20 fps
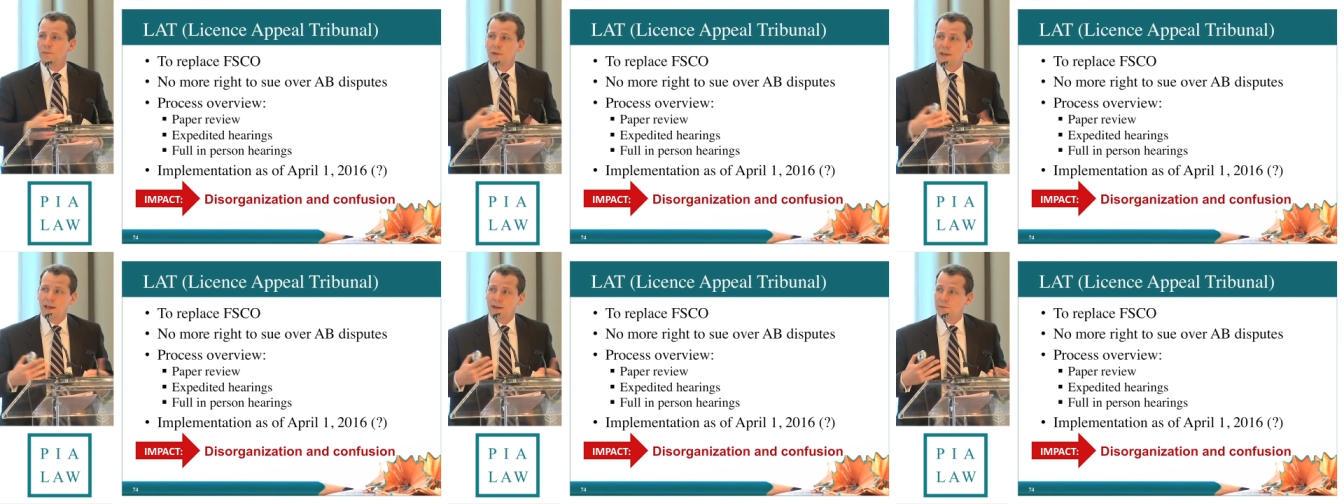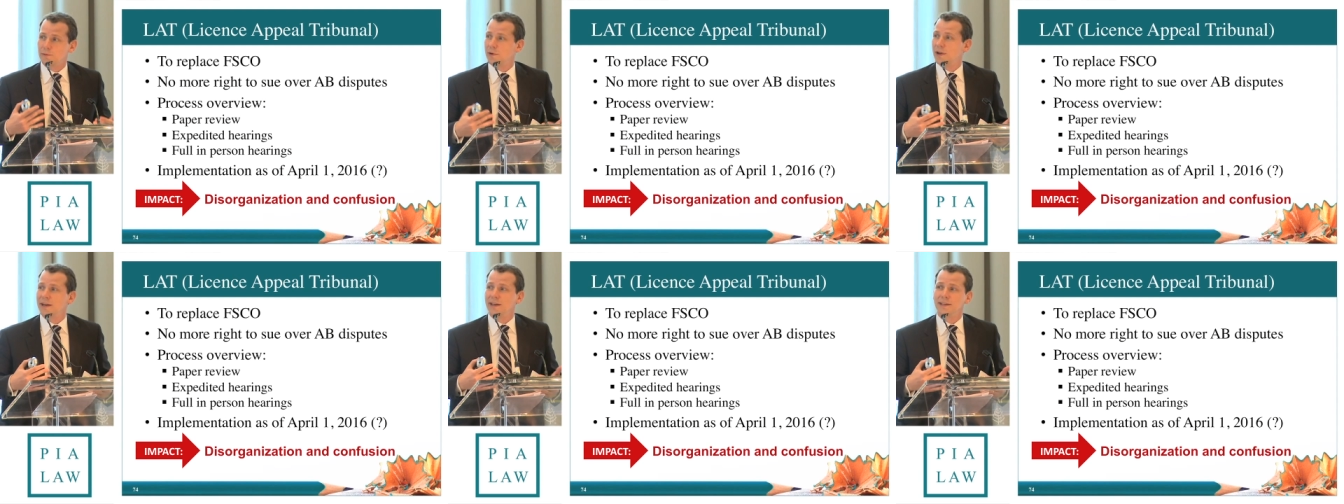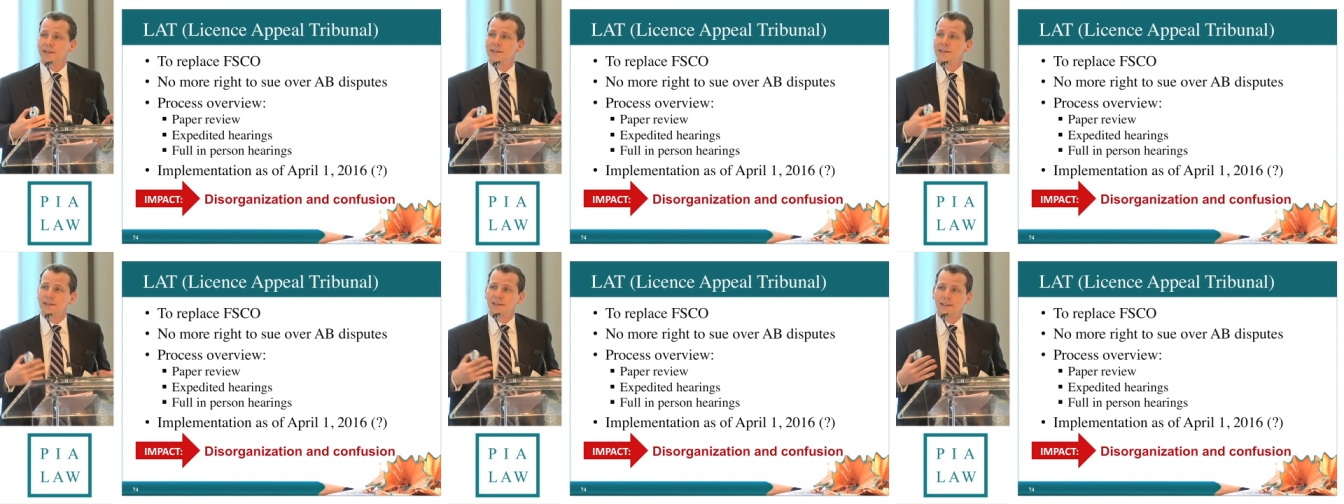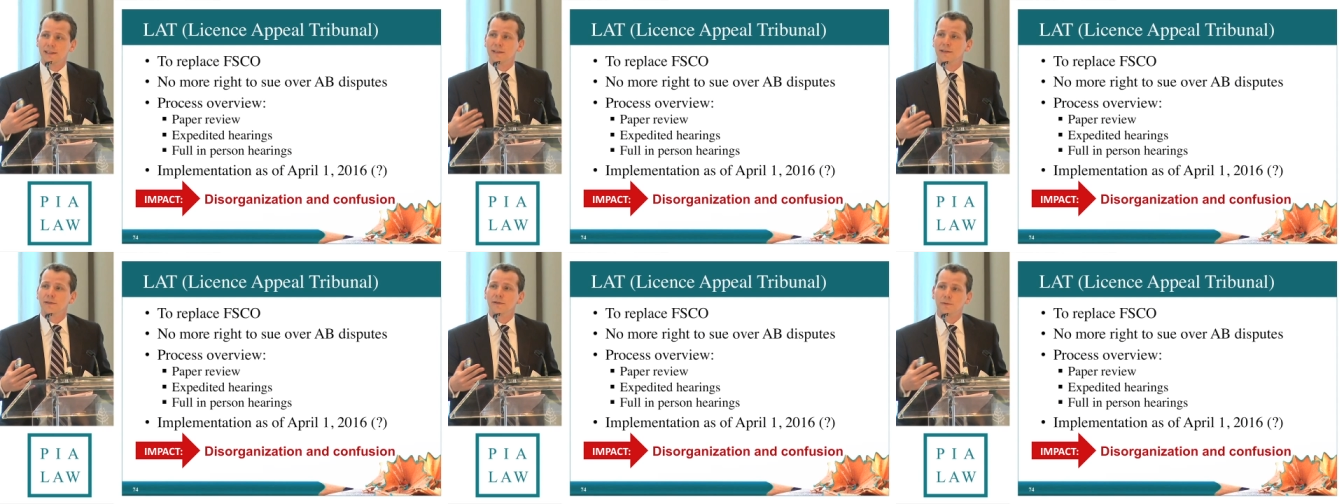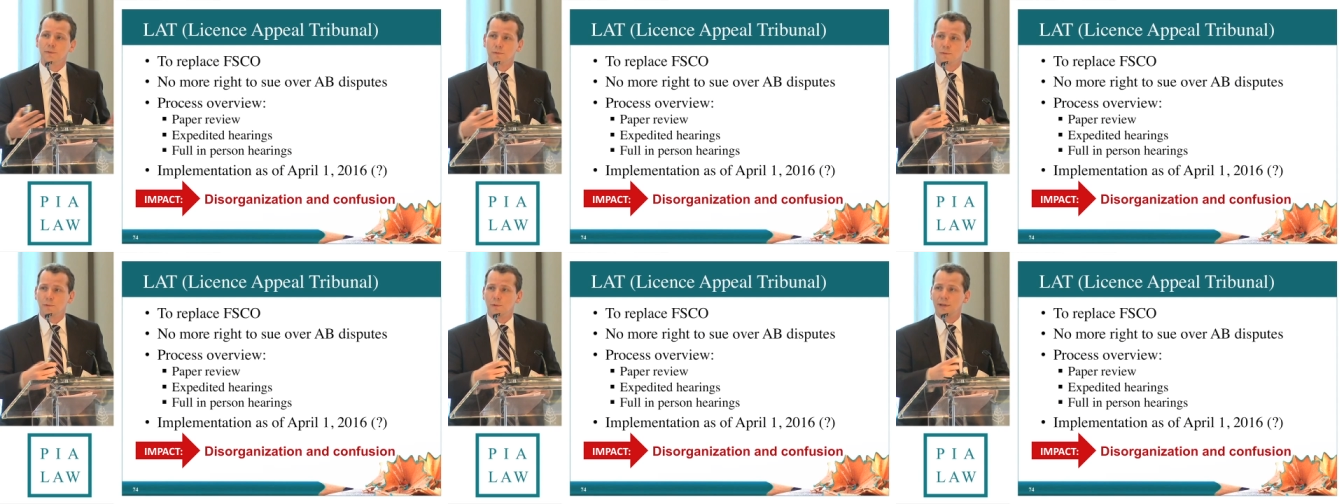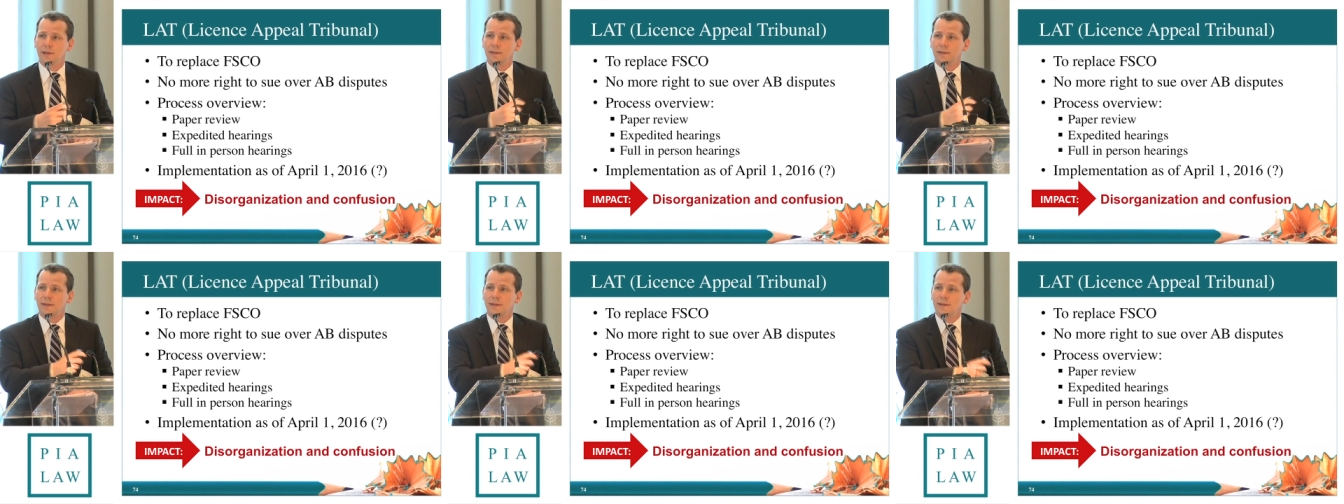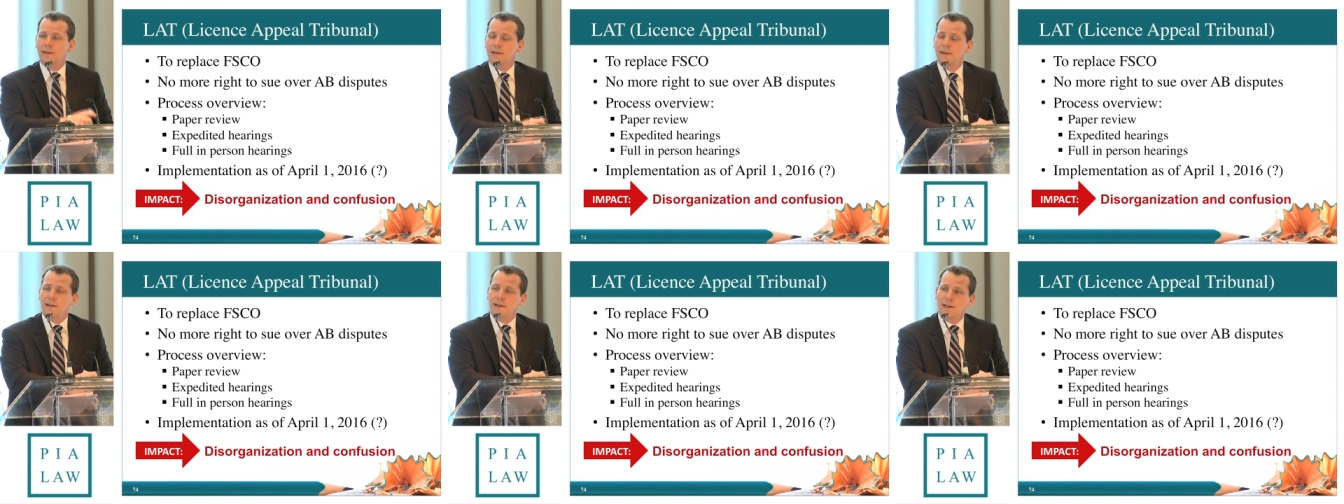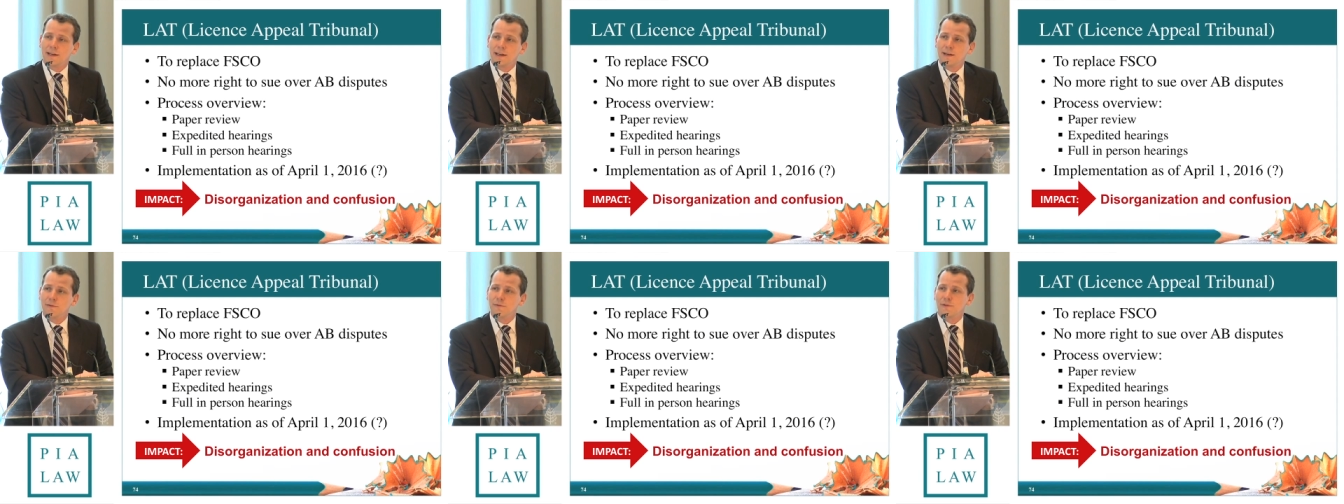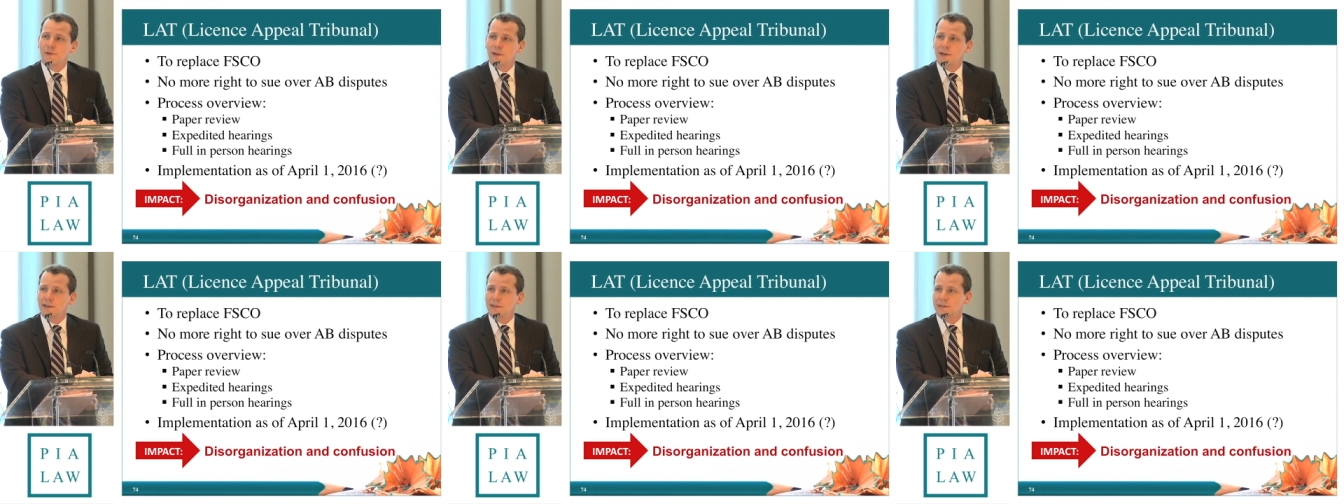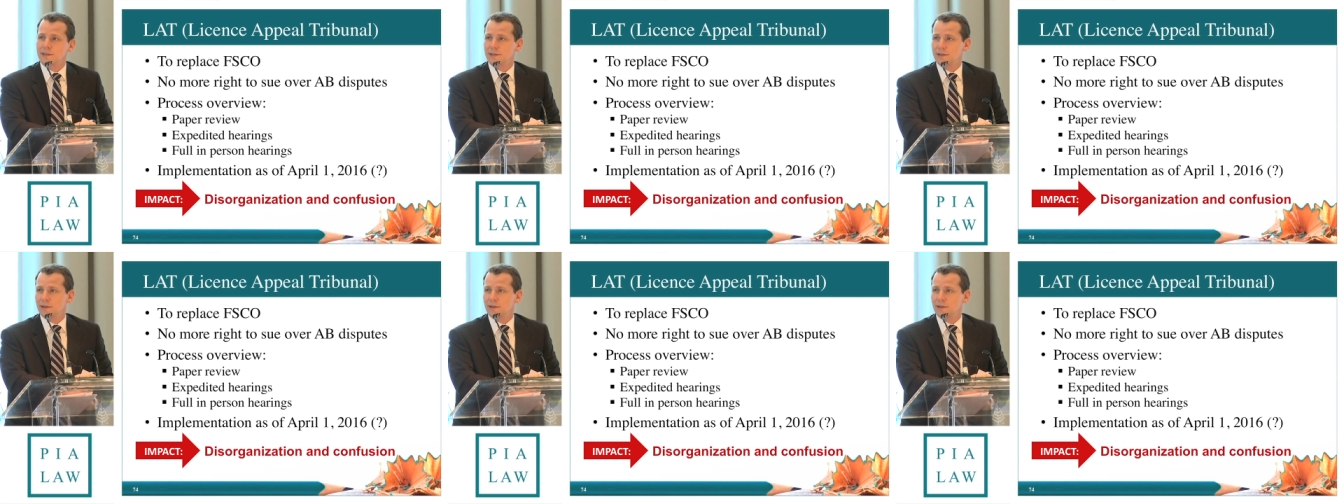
get ready to deal with an influx